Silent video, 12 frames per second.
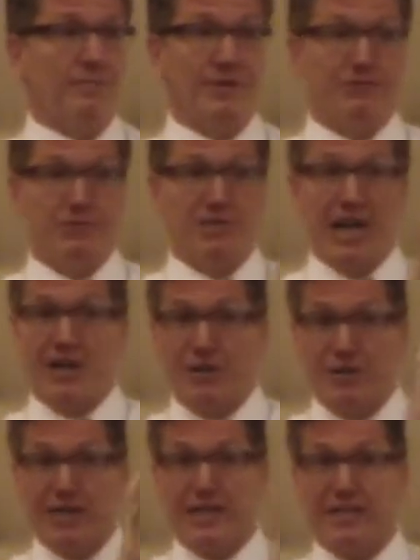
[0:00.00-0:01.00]
if you've not
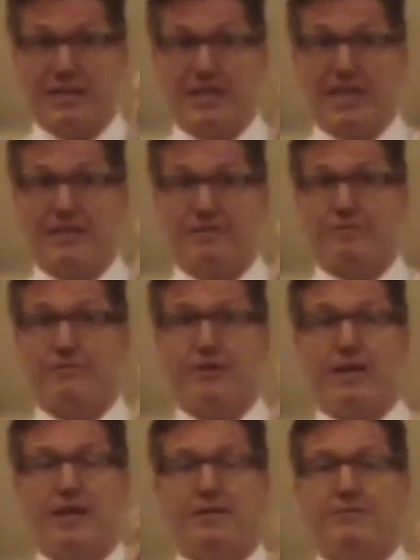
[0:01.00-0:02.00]
already kind of,
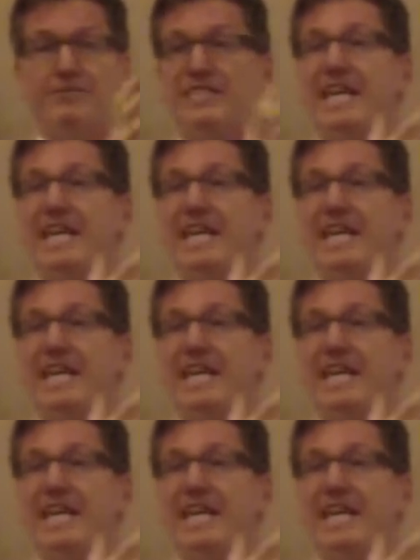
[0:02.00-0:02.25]
if this